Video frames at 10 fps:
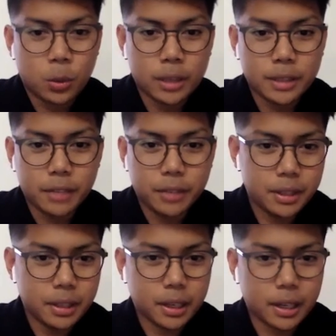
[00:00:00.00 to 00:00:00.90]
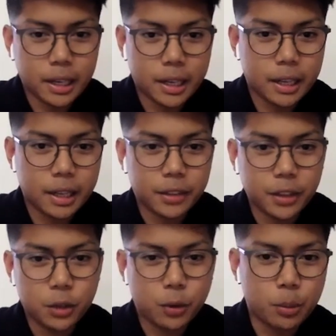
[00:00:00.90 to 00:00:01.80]
Well, David,
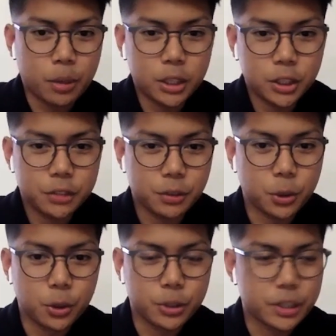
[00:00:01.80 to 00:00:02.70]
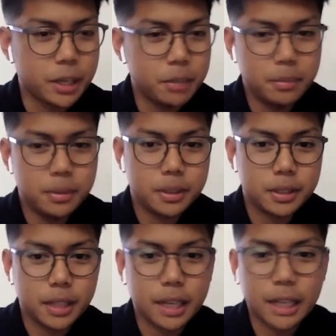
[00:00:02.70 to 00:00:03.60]
thank you very much for your time
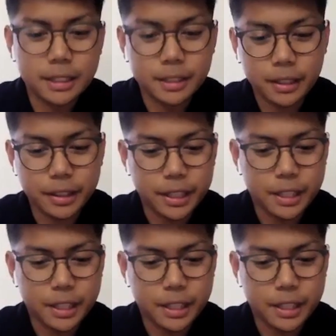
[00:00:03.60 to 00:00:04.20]
and